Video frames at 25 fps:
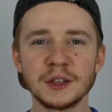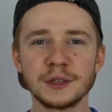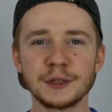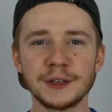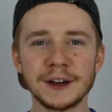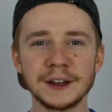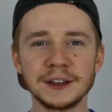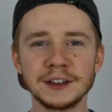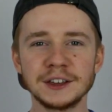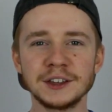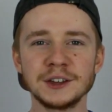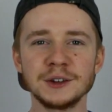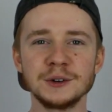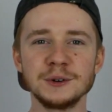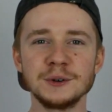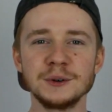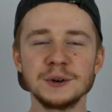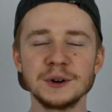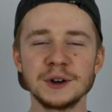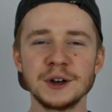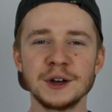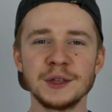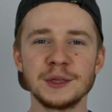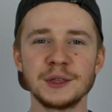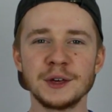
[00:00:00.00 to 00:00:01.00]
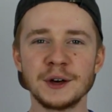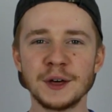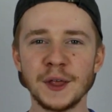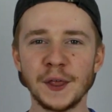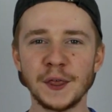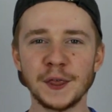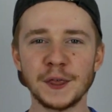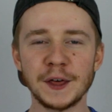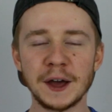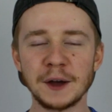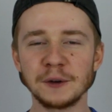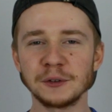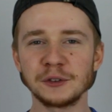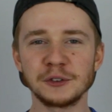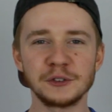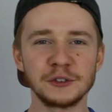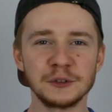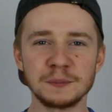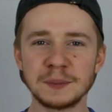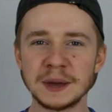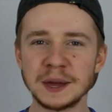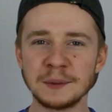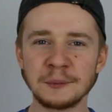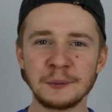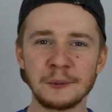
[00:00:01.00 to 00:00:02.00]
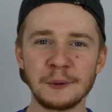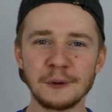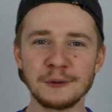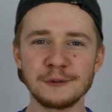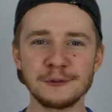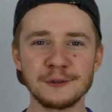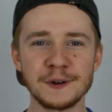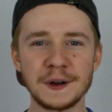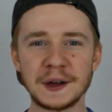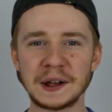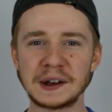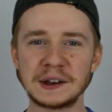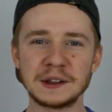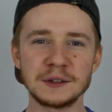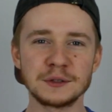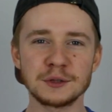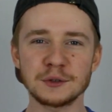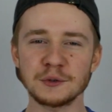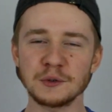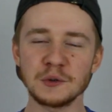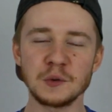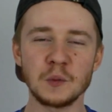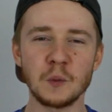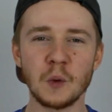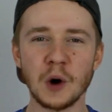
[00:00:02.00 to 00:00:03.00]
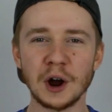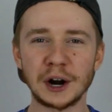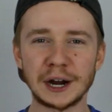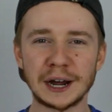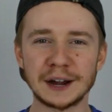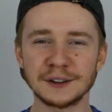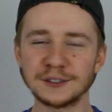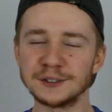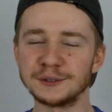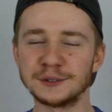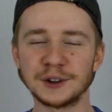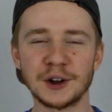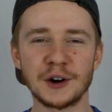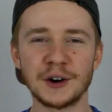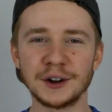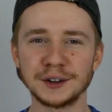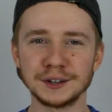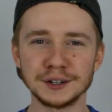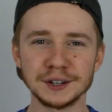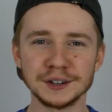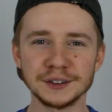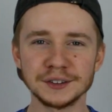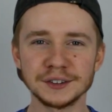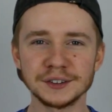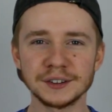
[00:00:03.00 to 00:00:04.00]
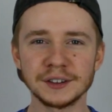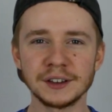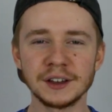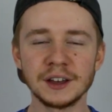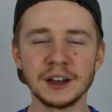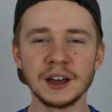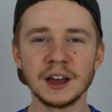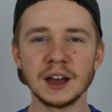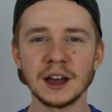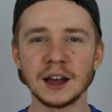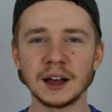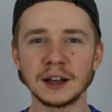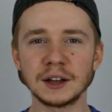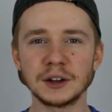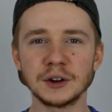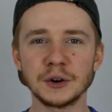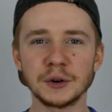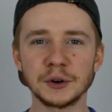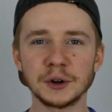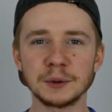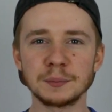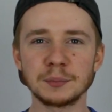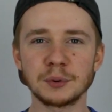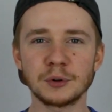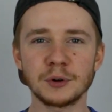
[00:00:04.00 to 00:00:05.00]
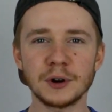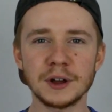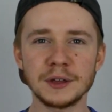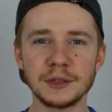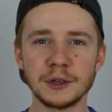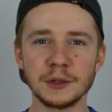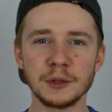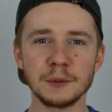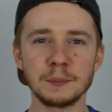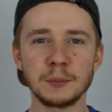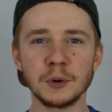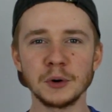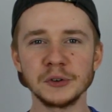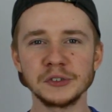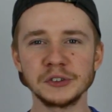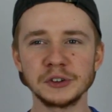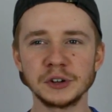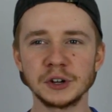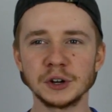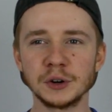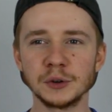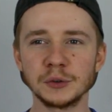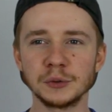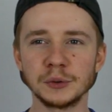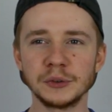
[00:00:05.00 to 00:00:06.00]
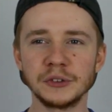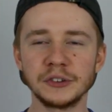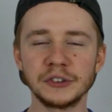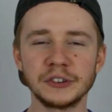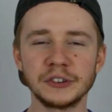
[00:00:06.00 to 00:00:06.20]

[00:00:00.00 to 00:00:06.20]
Thank you that thousands of people were fed through one act of kindness. And God, I pray that the boys and girls would